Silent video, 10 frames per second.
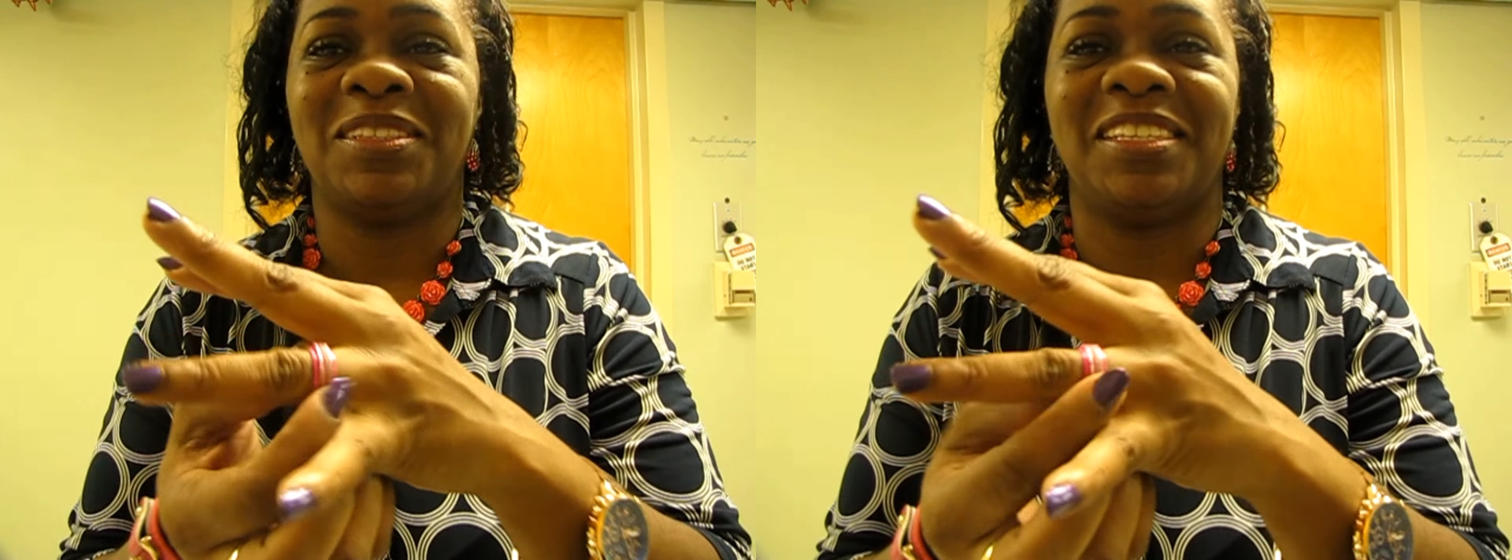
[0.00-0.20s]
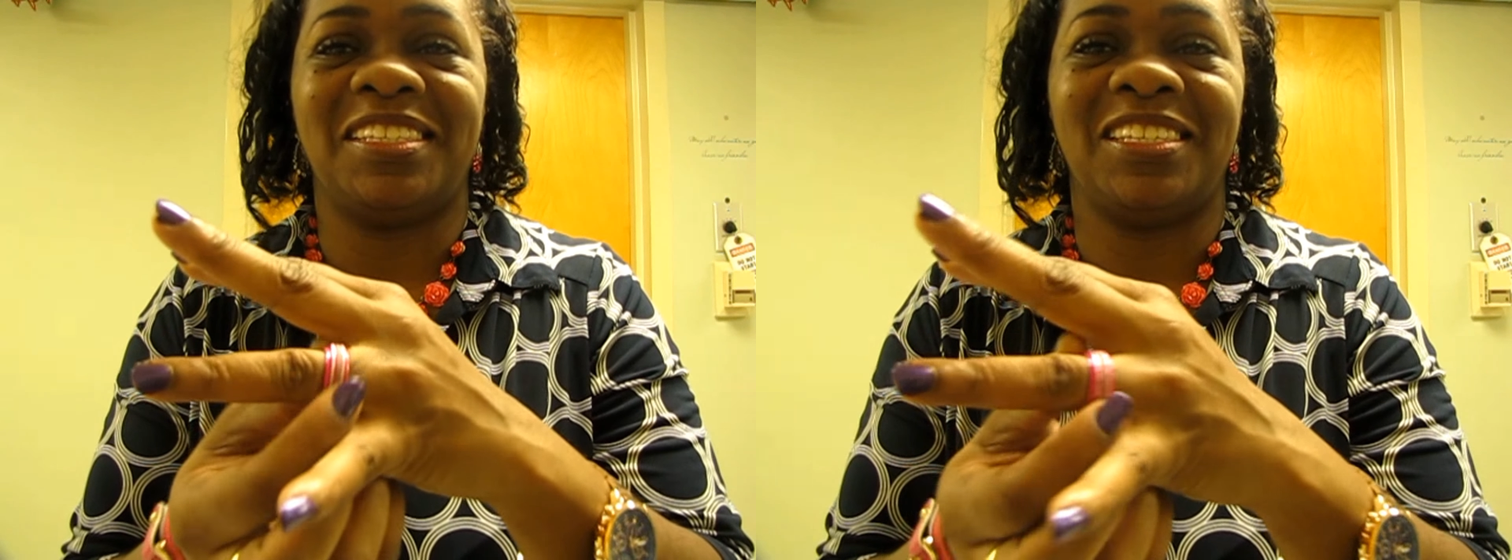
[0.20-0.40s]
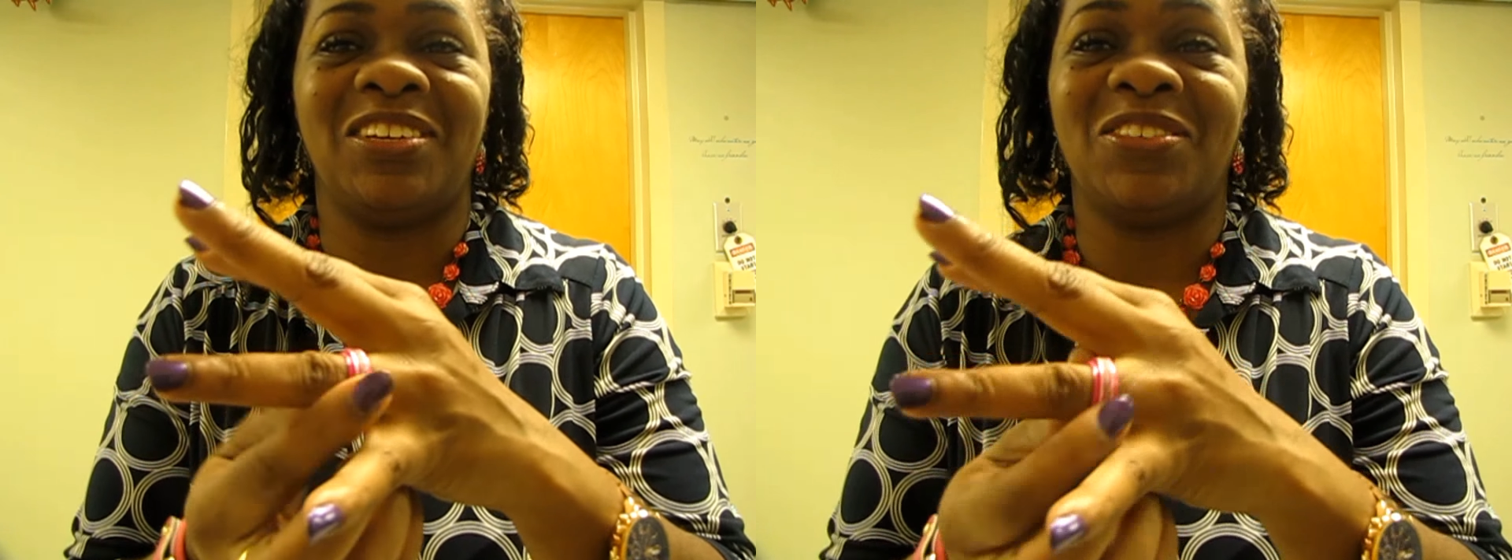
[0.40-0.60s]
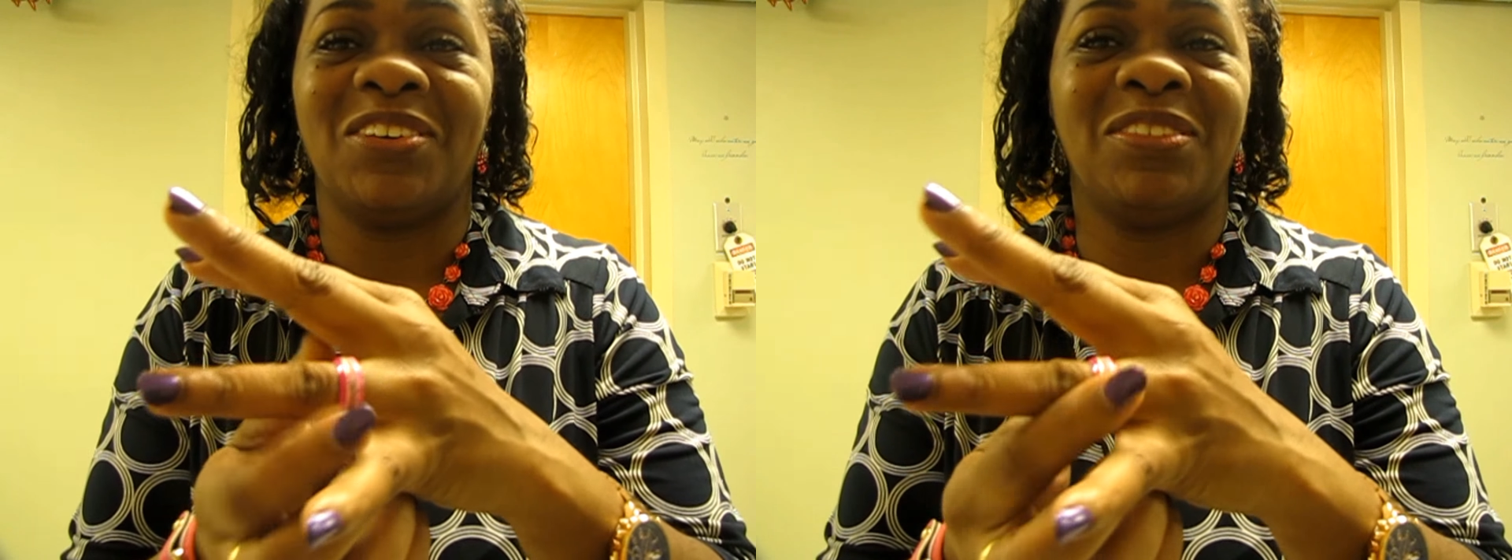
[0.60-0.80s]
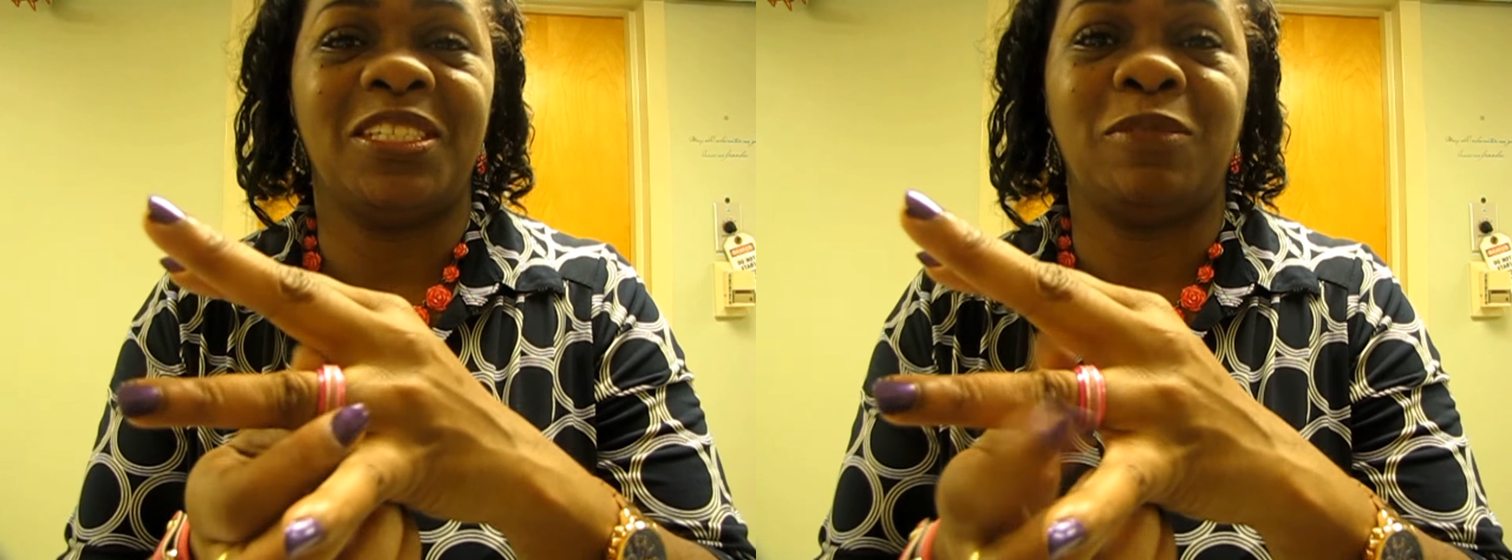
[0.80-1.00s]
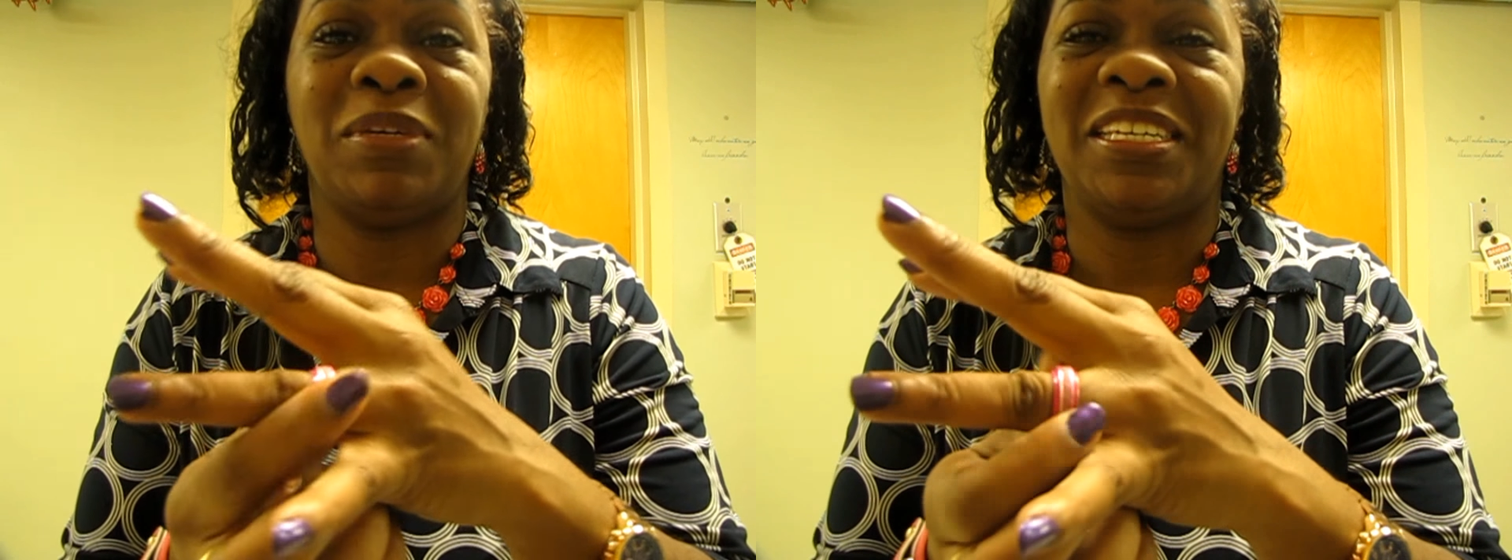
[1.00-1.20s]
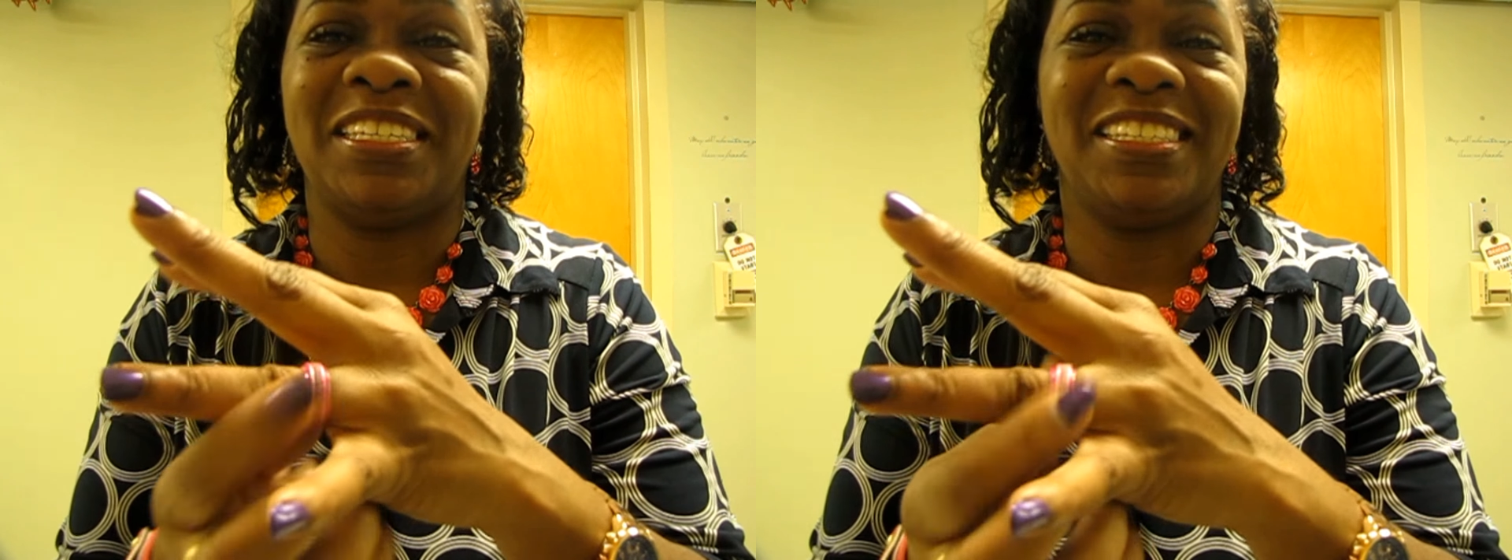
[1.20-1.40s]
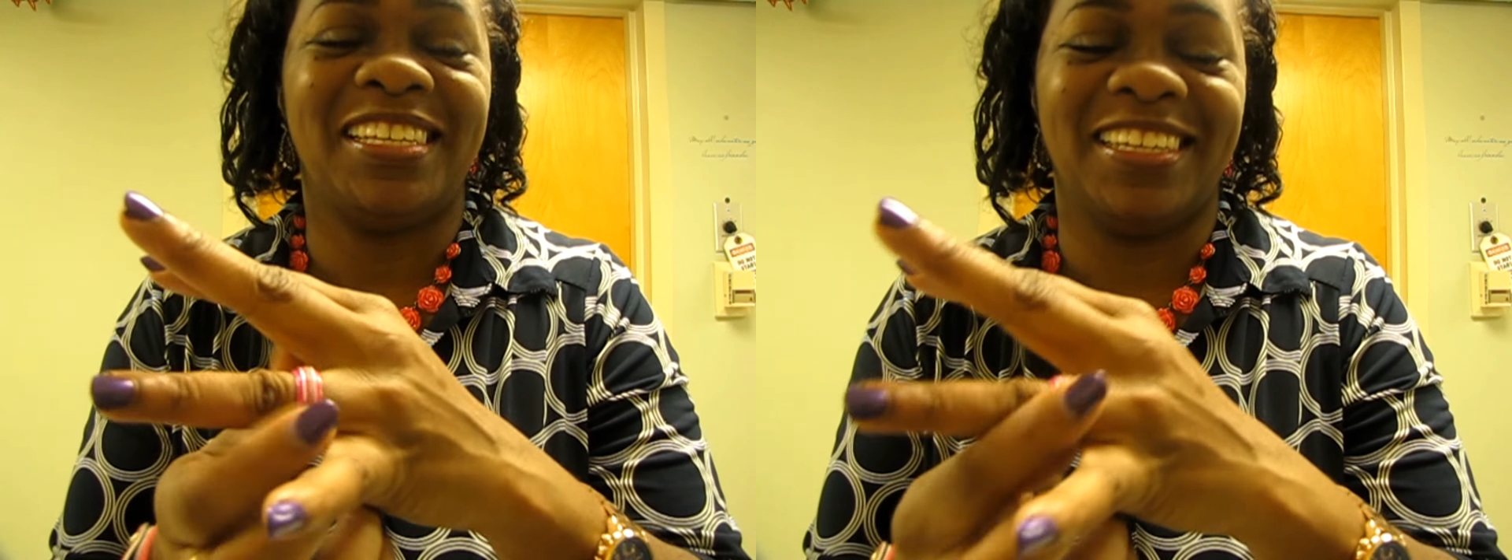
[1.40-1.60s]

the center of it spins.